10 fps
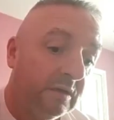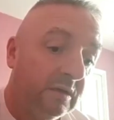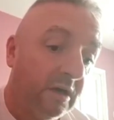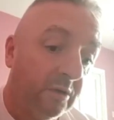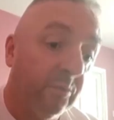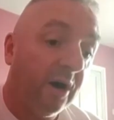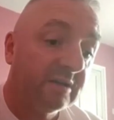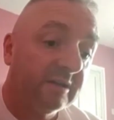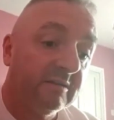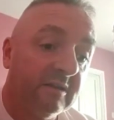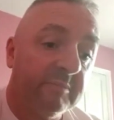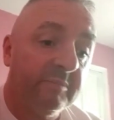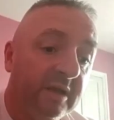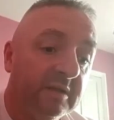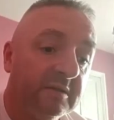I walked into that
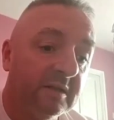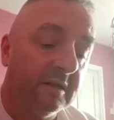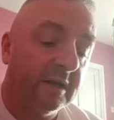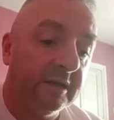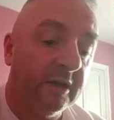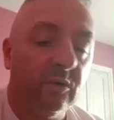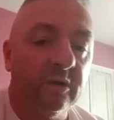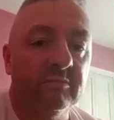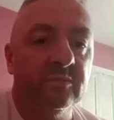meeting, and now I'm the